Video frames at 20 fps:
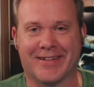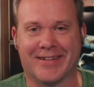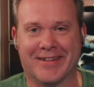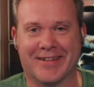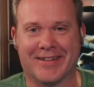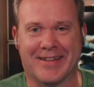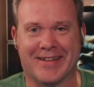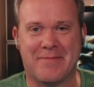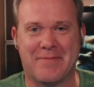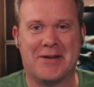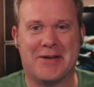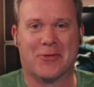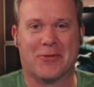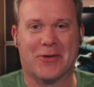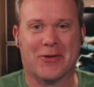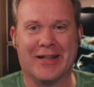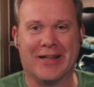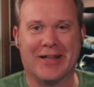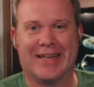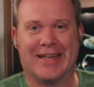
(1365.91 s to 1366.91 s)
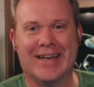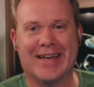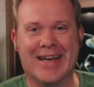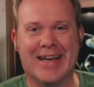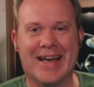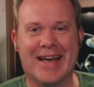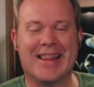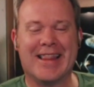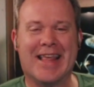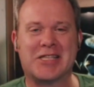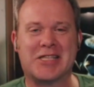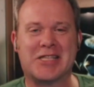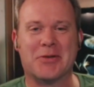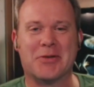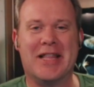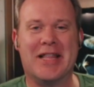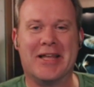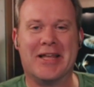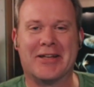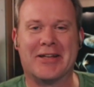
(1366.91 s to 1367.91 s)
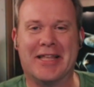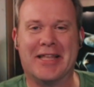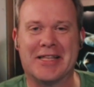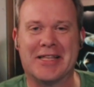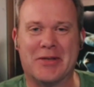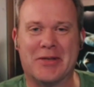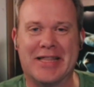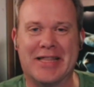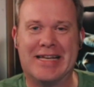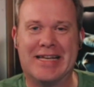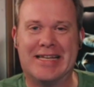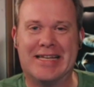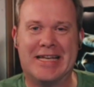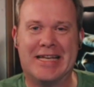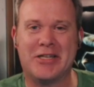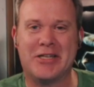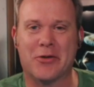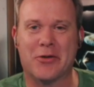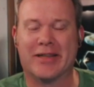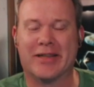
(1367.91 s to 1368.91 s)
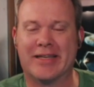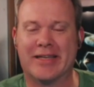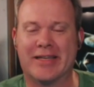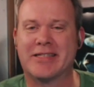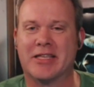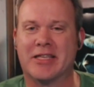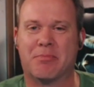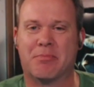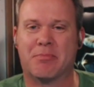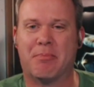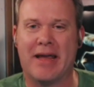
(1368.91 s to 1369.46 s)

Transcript: Really, that's when they need to release this beta.